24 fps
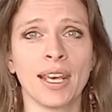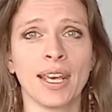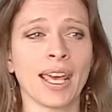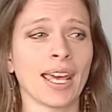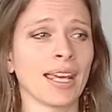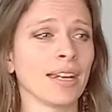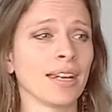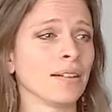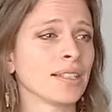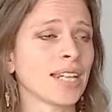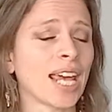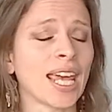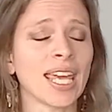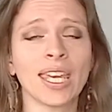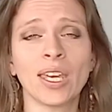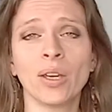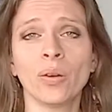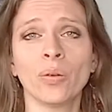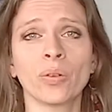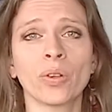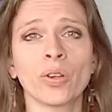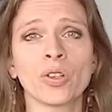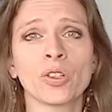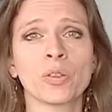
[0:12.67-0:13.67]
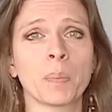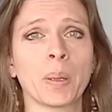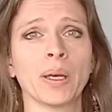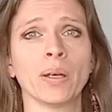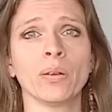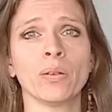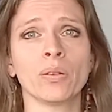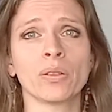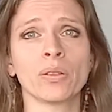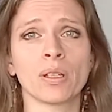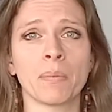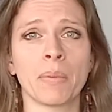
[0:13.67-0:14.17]
and taking all those
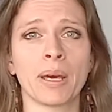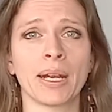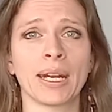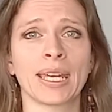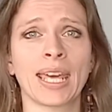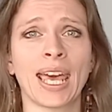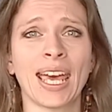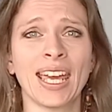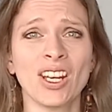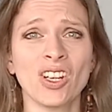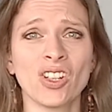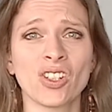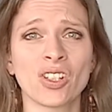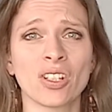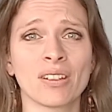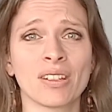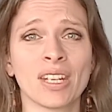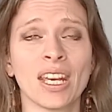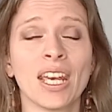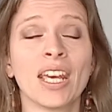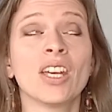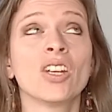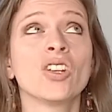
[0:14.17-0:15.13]
pills and medications